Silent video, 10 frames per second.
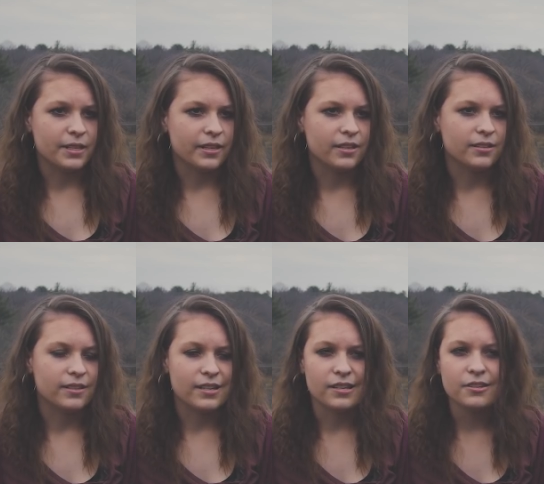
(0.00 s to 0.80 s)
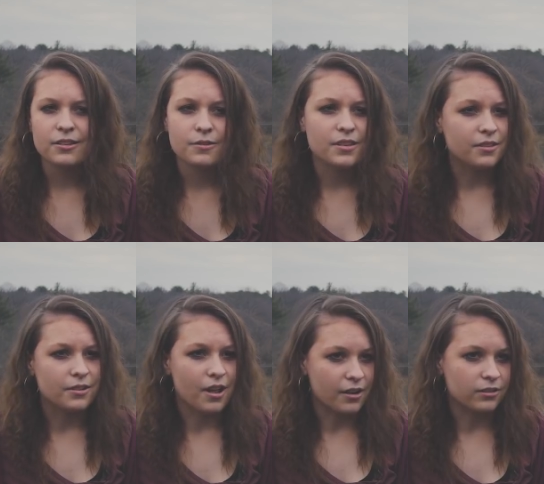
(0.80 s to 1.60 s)
because they need to know that they're
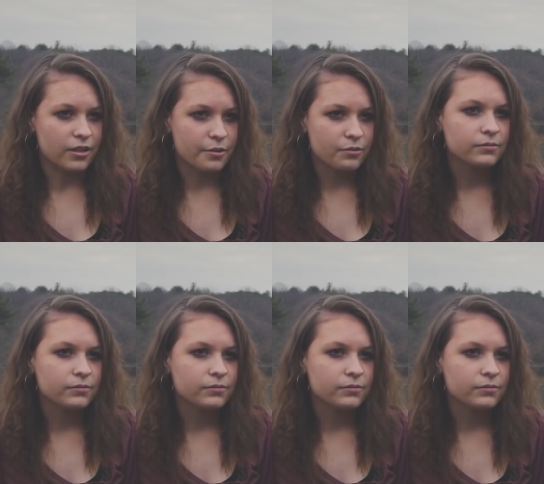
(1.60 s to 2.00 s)
not alone.